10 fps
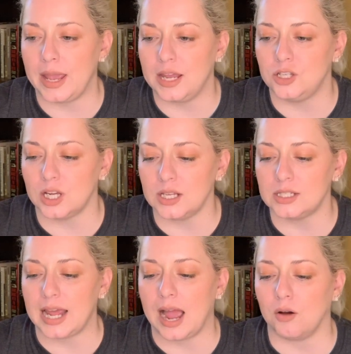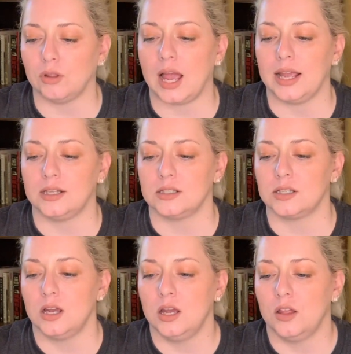It just
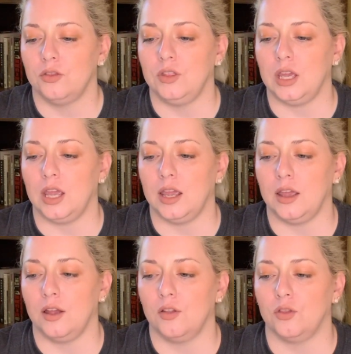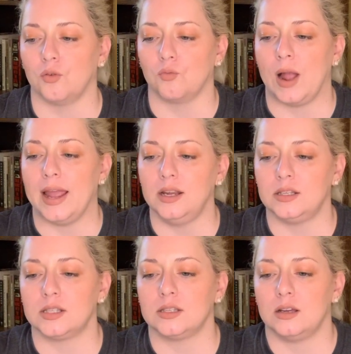outlines the
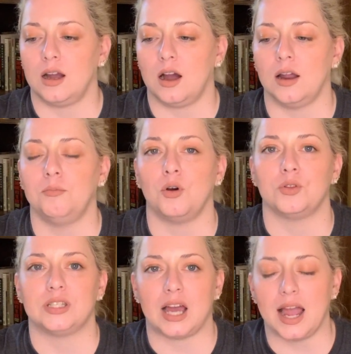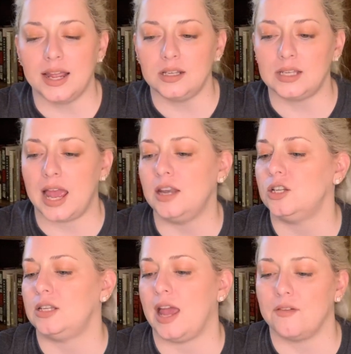rights on both sides, and
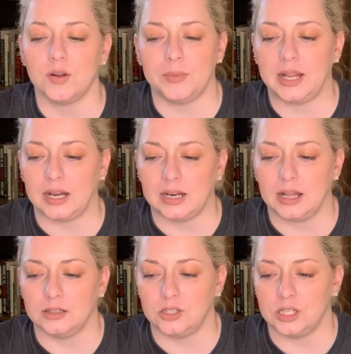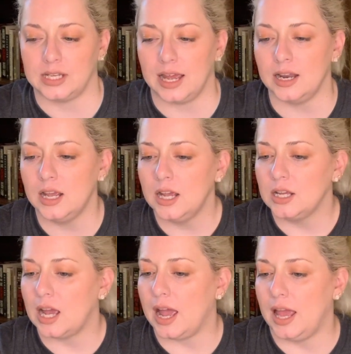just everybody acknowledges it.
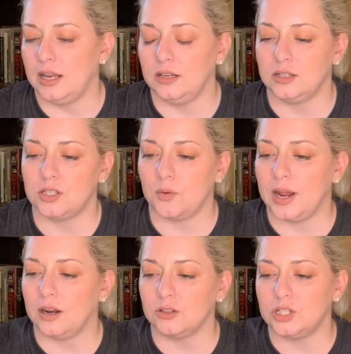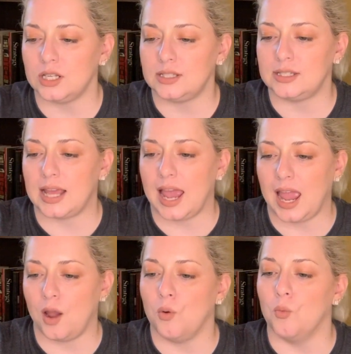And so it'll just
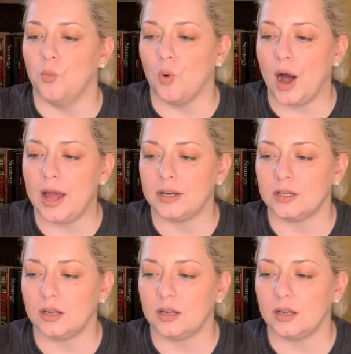say what